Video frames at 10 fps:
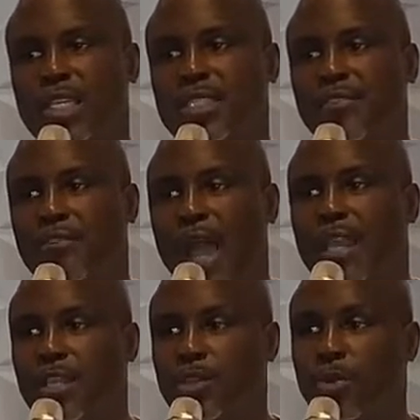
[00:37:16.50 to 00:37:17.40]

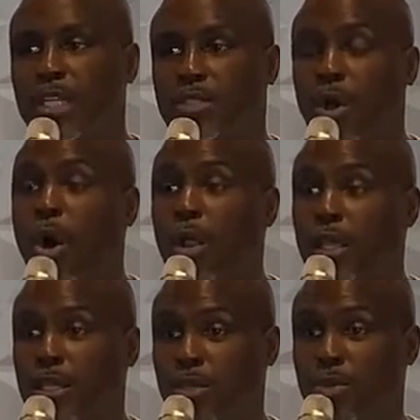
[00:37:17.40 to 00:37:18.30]
inviting you, he's
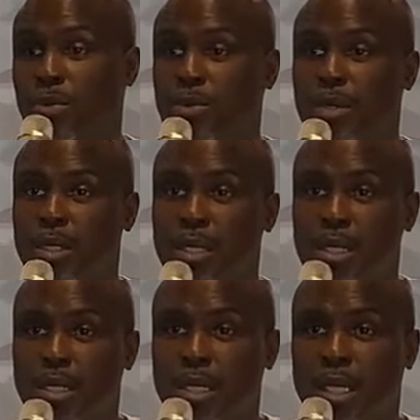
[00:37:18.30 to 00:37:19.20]
calling you.
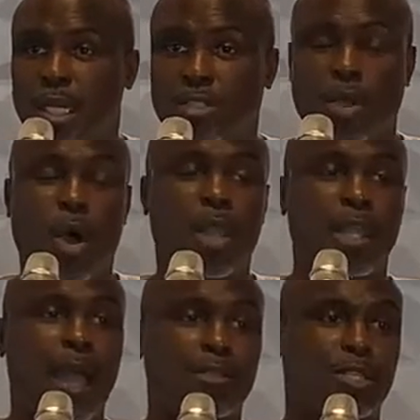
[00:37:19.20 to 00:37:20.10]
He's
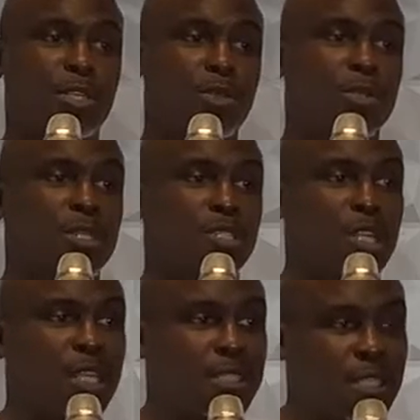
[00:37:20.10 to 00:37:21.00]
calling out to you this
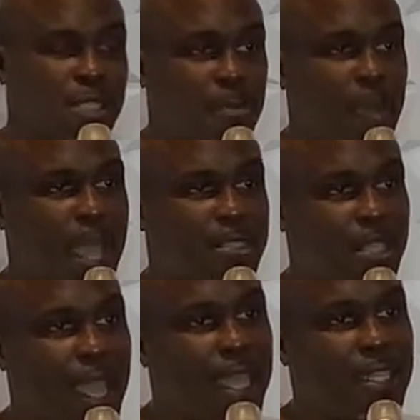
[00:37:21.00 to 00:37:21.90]
Jesus that Pastor
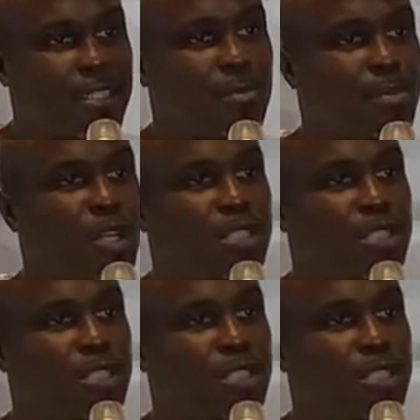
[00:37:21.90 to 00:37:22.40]
Anderson preached